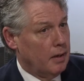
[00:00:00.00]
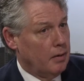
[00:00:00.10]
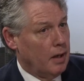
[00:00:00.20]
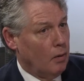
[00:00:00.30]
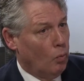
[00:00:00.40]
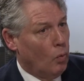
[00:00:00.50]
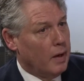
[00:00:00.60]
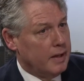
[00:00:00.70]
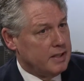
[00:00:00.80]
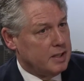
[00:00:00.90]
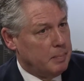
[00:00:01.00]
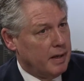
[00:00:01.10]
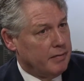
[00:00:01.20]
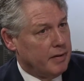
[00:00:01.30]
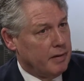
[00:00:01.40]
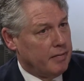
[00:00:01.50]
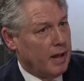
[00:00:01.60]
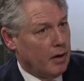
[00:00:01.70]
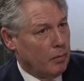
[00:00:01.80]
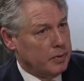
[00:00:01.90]
And what is the benefit of
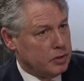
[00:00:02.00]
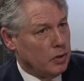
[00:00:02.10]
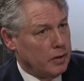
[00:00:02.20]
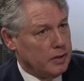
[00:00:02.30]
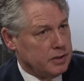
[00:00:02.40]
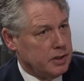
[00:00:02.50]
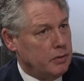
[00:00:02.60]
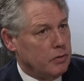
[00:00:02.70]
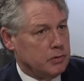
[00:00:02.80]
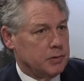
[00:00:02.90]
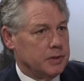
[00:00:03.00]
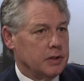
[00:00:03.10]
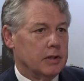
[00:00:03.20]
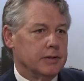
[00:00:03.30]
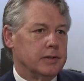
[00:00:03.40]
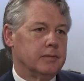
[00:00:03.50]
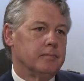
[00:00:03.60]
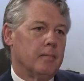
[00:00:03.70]
that? Are we starting to see those results?